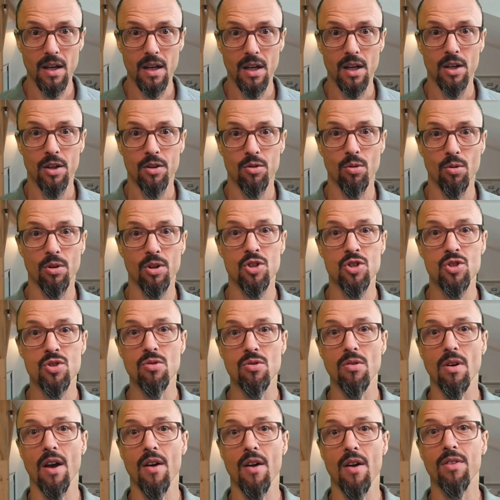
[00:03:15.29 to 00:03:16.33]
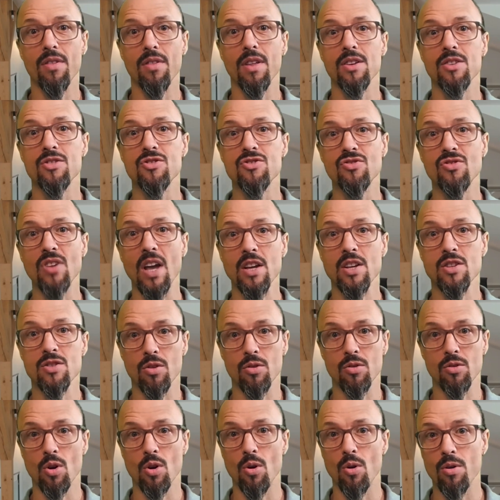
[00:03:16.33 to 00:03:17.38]
to ensure everything stays
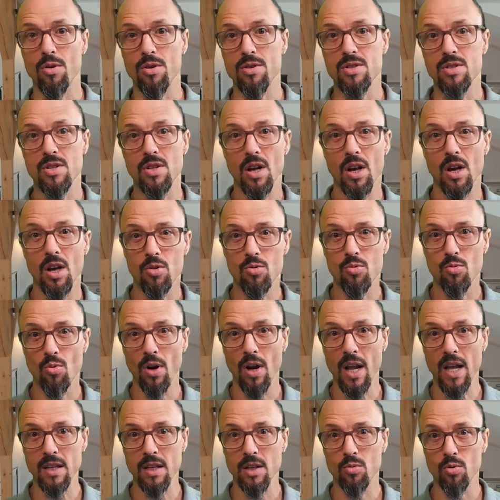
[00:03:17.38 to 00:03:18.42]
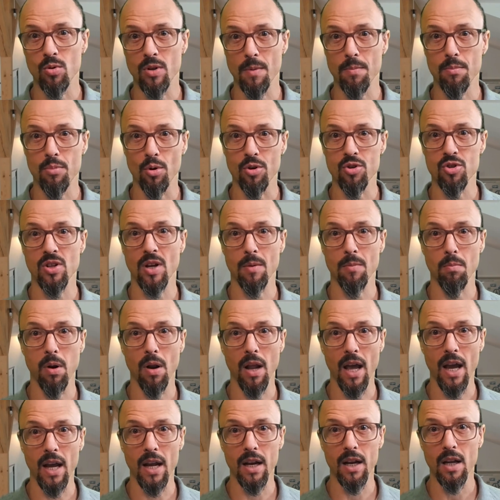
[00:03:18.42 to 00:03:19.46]
on course related to the project
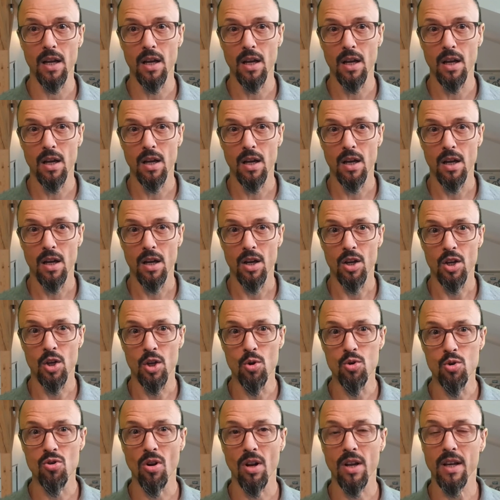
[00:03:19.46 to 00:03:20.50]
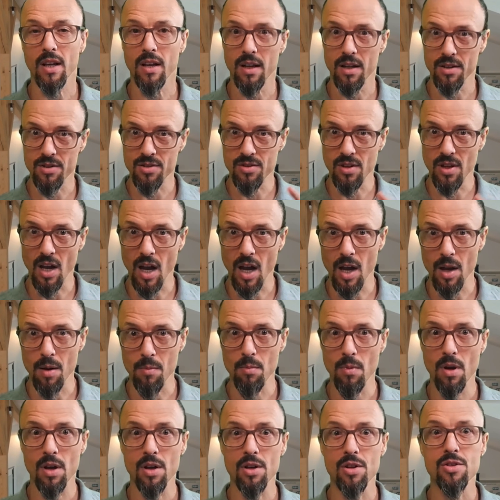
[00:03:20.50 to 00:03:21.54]
plan. Usually it is time,
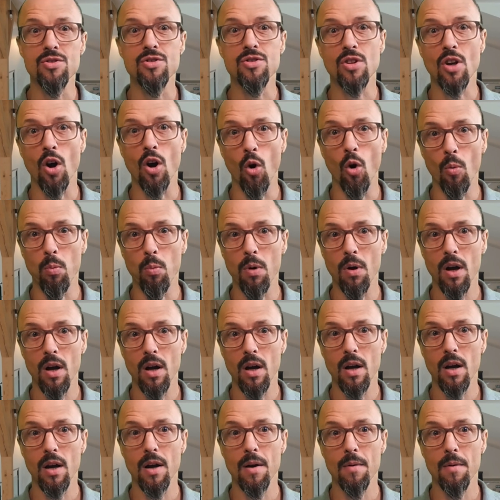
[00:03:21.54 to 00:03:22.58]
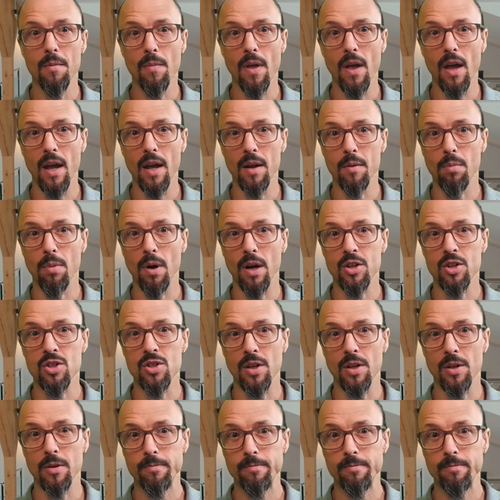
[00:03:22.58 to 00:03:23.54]
scope, and budget.